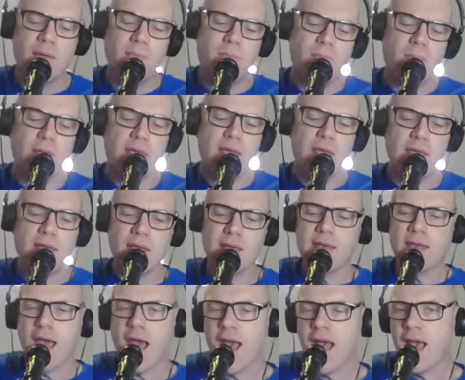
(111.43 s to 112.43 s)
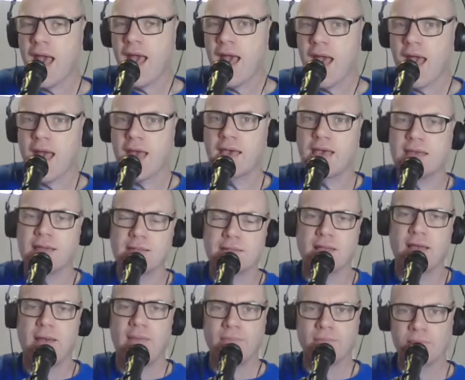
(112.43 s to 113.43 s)
be kind.
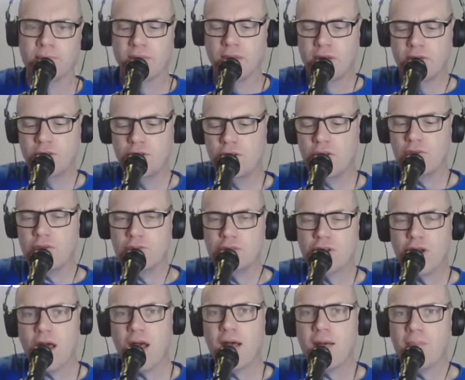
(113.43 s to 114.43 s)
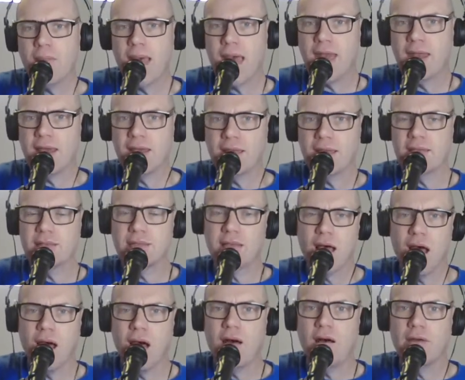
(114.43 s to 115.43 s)
Use your manners
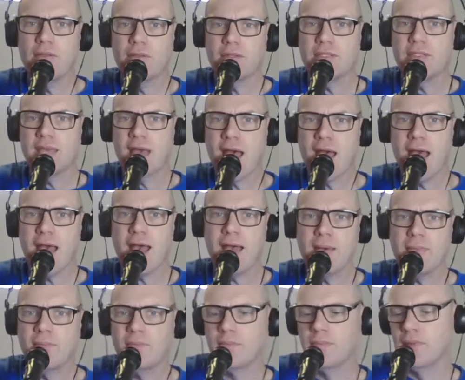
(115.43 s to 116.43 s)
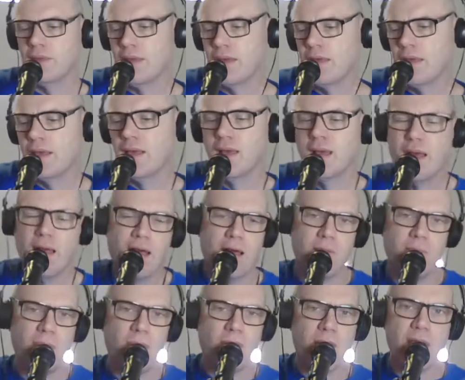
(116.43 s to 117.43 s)
all the time,
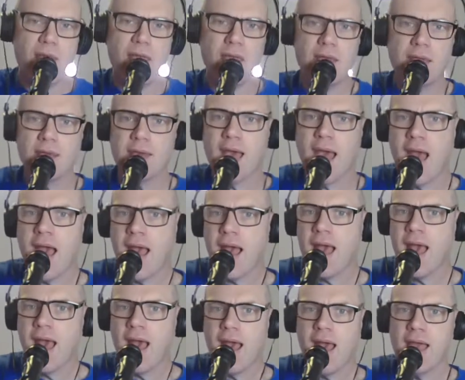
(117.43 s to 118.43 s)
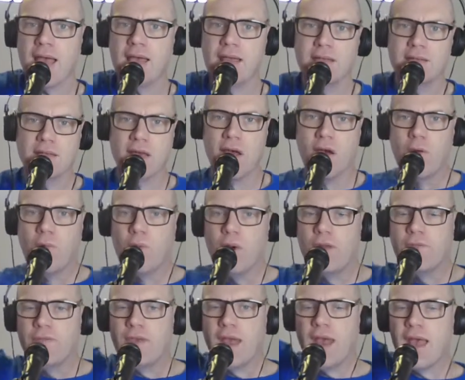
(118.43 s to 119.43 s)
and be kind.
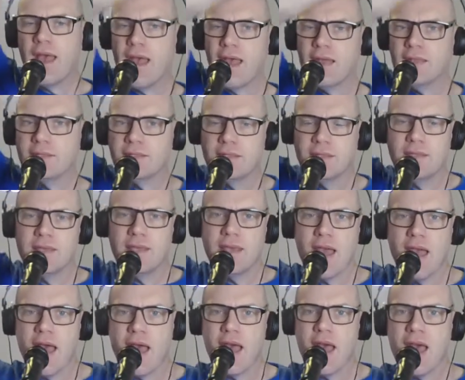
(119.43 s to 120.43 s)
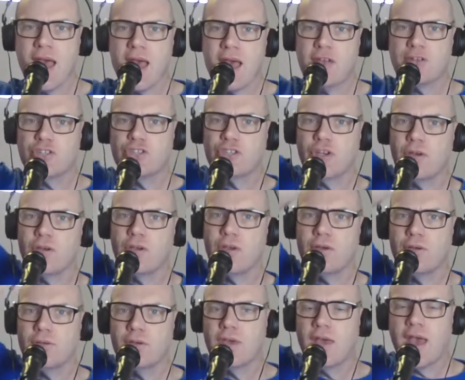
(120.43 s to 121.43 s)
Wave your hands in the air, show
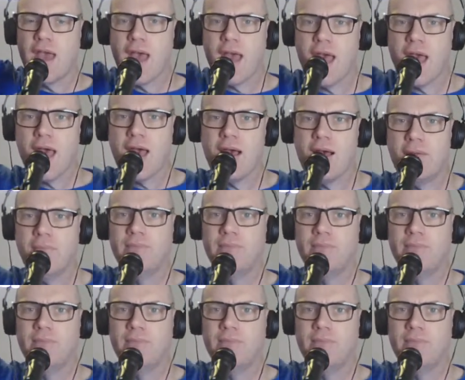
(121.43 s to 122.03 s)
you care,